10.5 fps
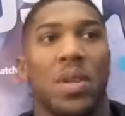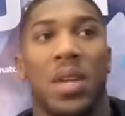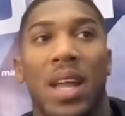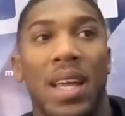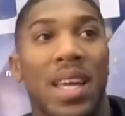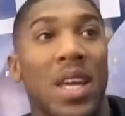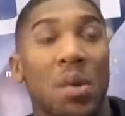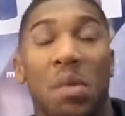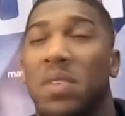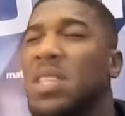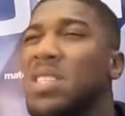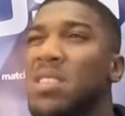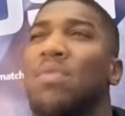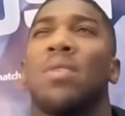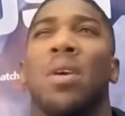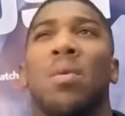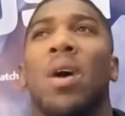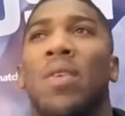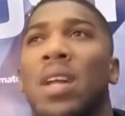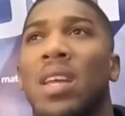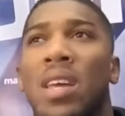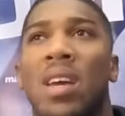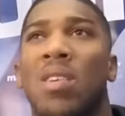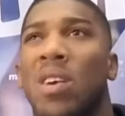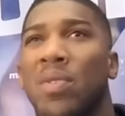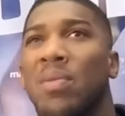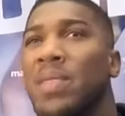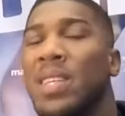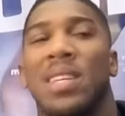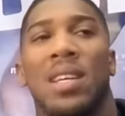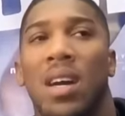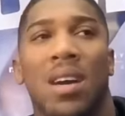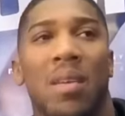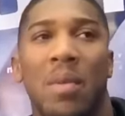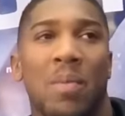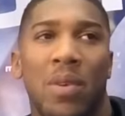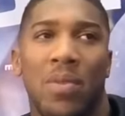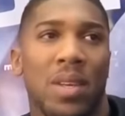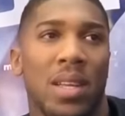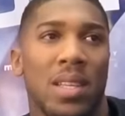And in that year, you either say to yourself, you know what, I've had a year off, I can't be bothered with